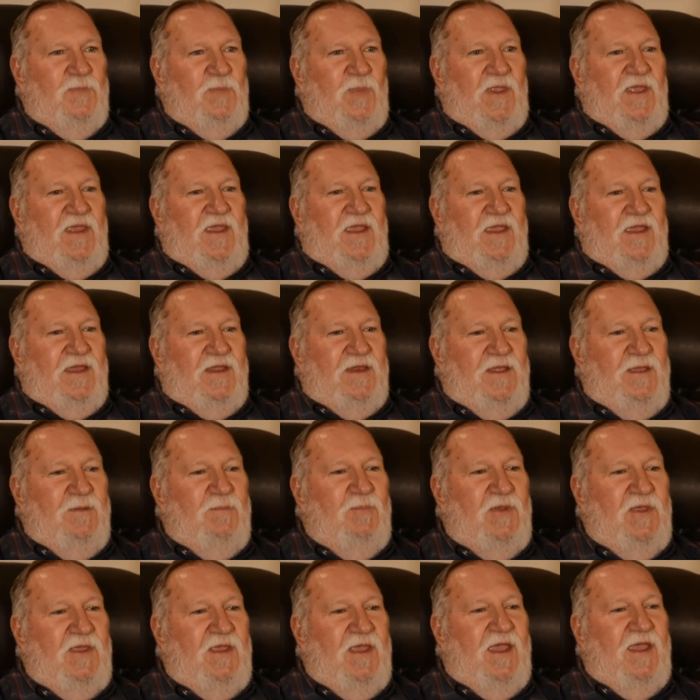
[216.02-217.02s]
And
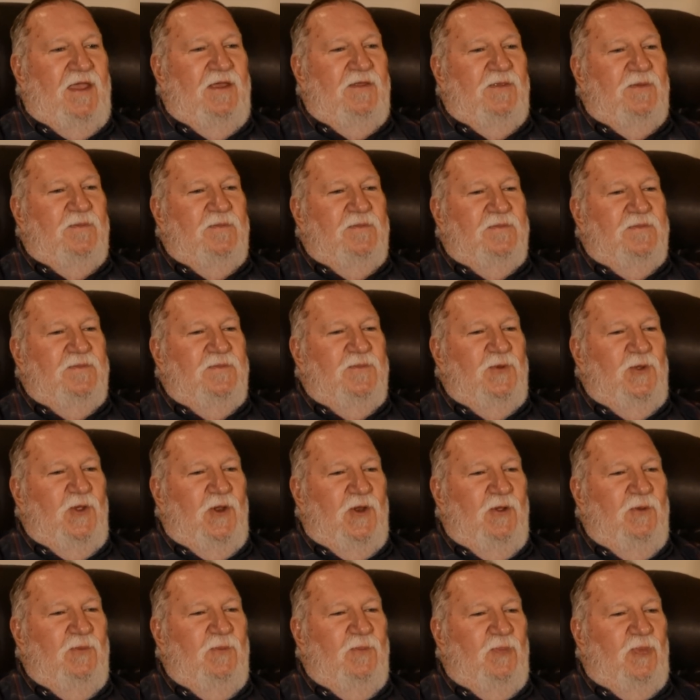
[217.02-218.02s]
EPA, you
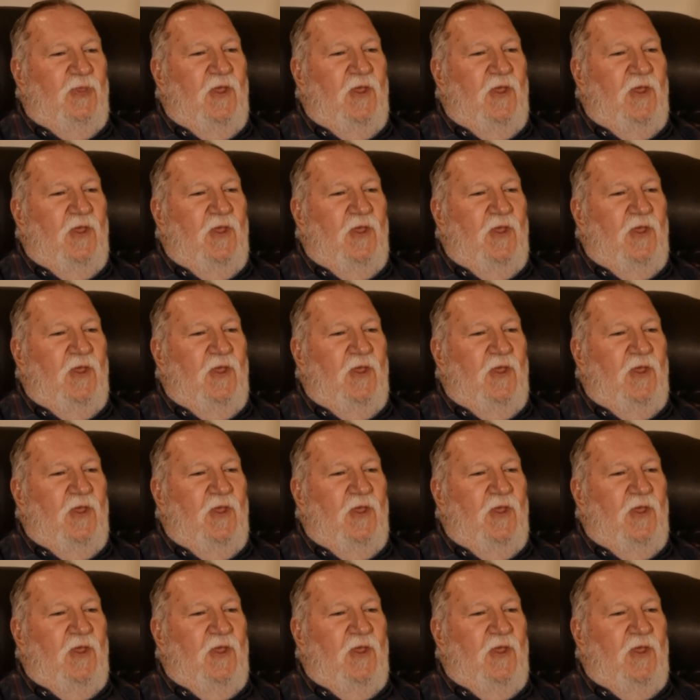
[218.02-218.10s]
know,